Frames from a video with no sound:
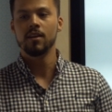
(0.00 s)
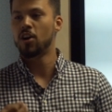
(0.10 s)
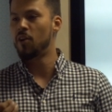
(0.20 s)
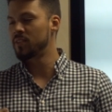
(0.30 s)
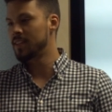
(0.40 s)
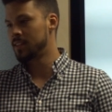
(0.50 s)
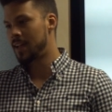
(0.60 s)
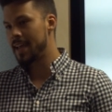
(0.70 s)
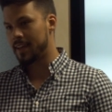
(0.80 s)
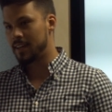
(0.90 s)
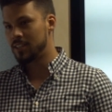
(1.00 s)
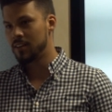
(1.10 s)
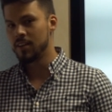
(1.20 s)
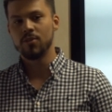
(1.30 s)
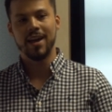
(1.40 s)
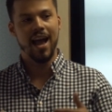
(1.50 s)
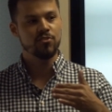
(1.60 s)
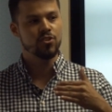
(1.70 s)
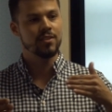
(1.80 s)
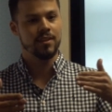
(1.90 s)
Coffee doesn't like it. You
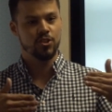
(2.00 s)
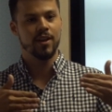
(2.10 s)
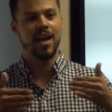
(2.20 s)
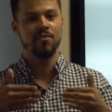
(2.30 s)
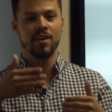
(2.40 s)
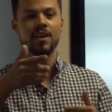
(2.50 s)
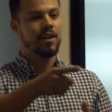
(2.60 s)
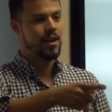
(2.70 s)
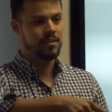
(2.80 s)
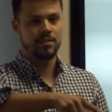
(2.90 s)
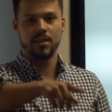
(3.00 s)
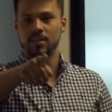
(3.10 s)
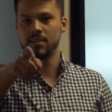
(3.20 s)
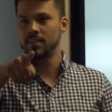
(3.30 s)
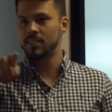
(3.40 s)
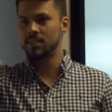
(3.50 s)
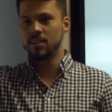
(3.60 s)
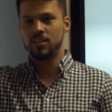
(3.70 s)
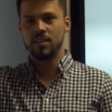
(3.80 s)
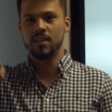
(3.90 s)
have to, to have a certain
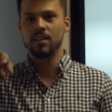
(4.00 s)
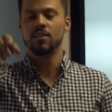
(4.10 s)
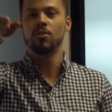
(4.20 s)
acidity,